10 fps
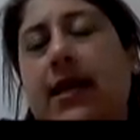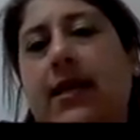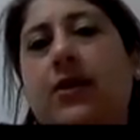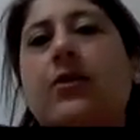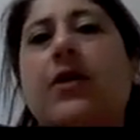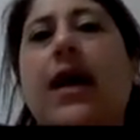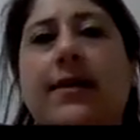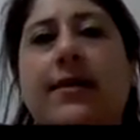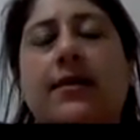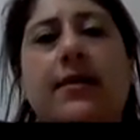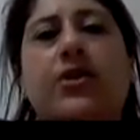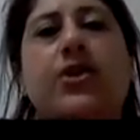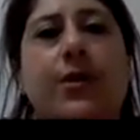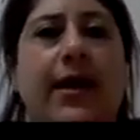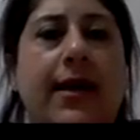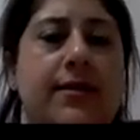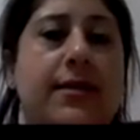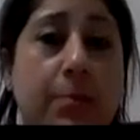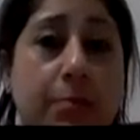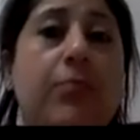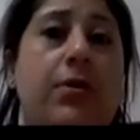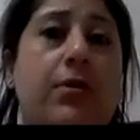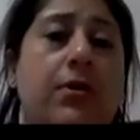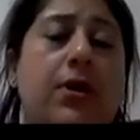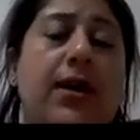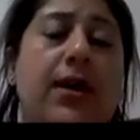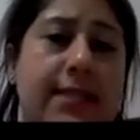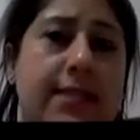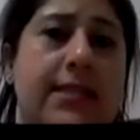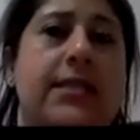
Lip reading: and inculcated it into a suburban